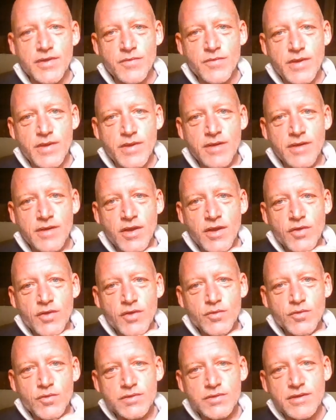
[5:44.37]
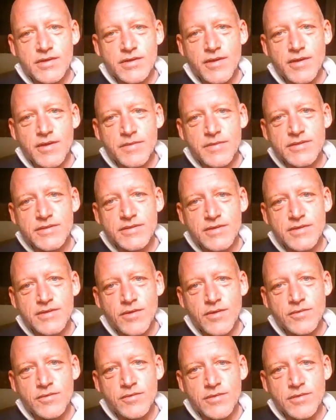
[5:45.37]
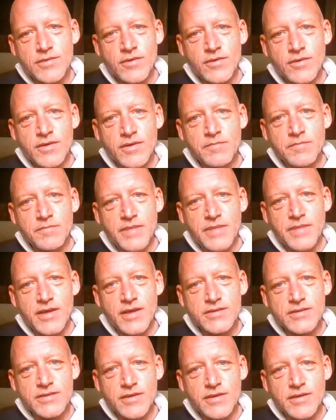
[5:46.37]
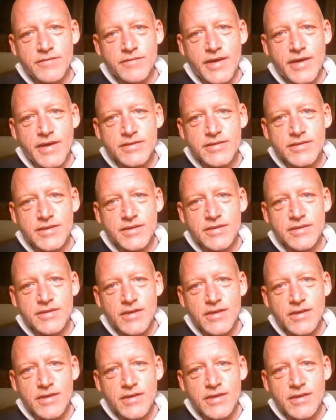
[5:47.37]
When your time is no longer being directed